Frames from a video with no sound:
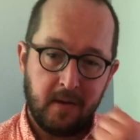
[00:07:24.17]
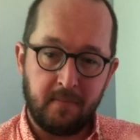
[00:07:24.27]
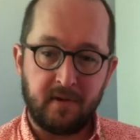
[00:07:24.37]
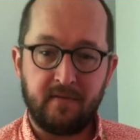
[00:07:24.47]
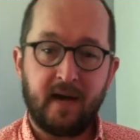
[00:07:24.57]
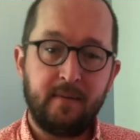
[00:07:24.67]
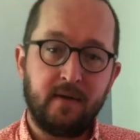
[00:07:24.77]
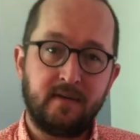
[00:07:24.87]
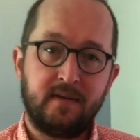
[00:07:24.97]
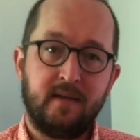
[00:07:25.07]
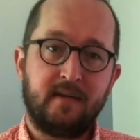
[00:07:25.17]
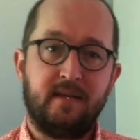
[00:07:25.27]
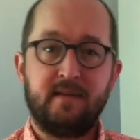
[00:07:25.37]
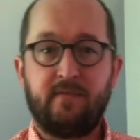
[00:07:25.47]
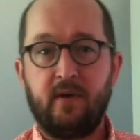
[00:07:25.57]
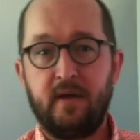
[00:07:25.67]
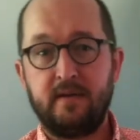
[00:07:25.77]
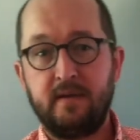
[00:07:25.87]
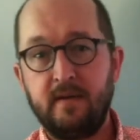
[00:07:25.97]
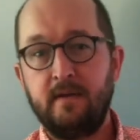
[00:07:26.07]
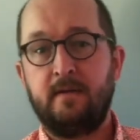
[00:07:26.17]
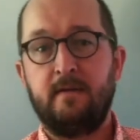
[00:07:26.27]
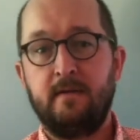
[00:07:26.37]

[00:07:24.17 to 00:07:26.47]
But the vibe is, it's this phrase, and